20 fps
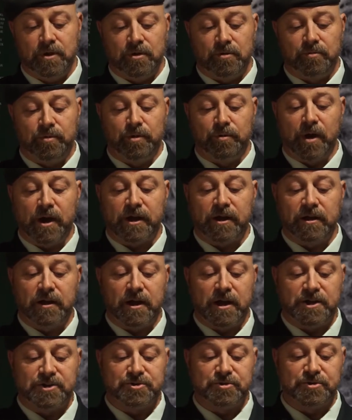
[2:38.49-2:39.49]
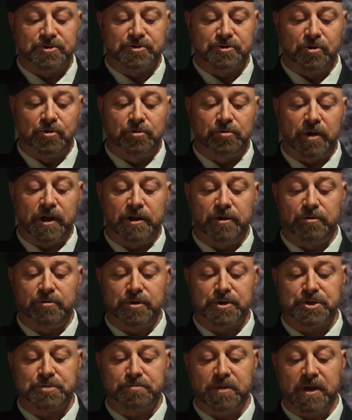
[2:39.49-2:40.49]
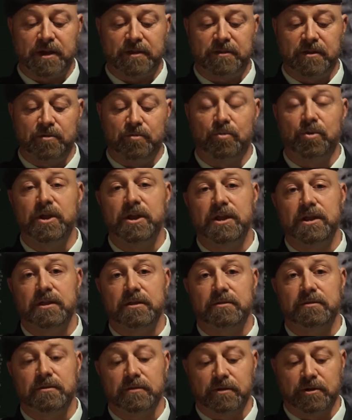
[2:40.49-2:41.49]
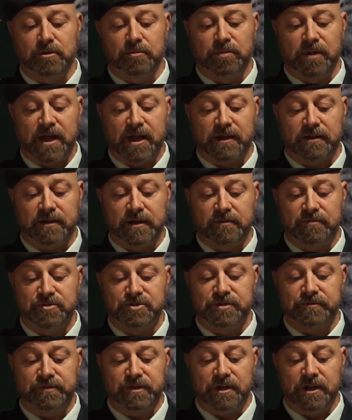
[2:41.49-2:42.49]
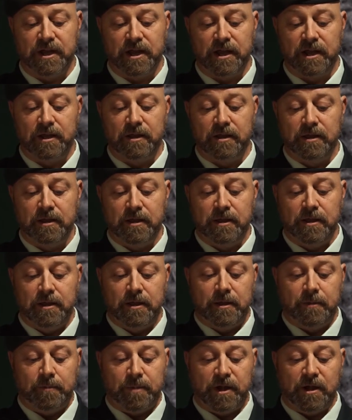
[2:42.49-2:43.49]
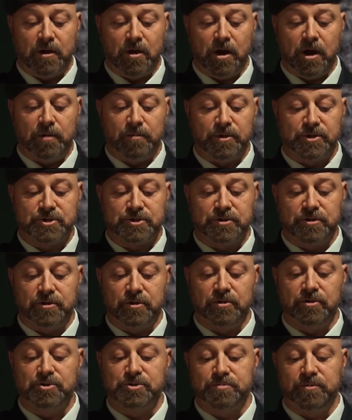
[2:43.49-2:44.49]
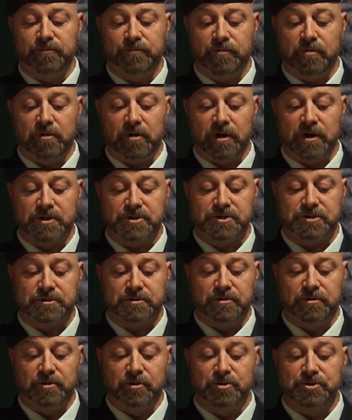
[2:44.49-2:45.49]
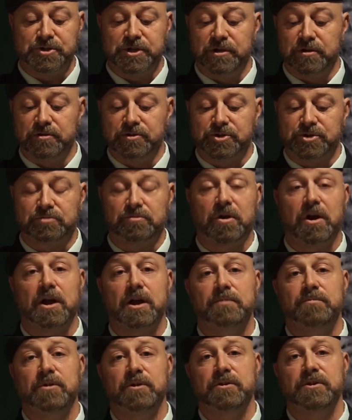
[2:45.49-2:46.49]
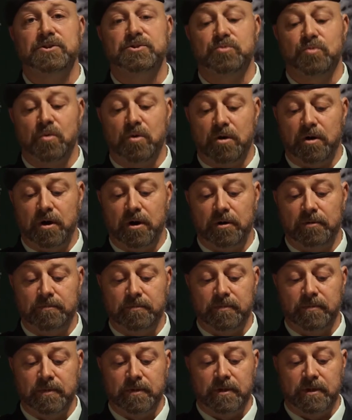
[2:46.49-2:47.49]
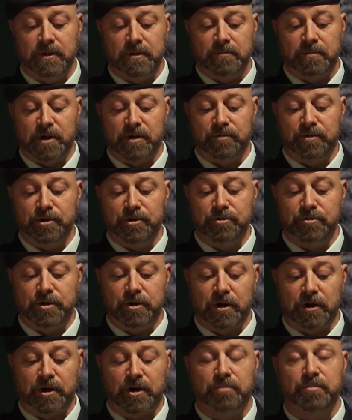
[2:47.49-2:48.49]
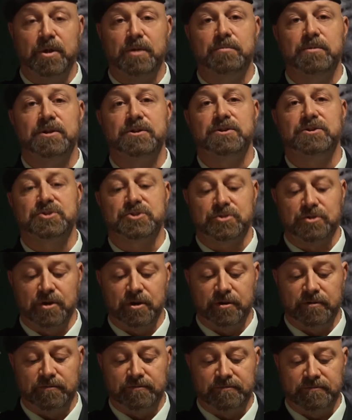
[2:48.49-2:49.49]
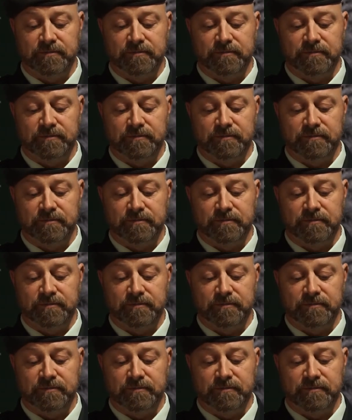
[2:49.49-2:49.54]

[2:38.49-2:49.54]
We recognize there is no greater respect than we, the little black devils of today, pay homage to those before us, to those here inscribed on this wall, by renewing our commitment to serve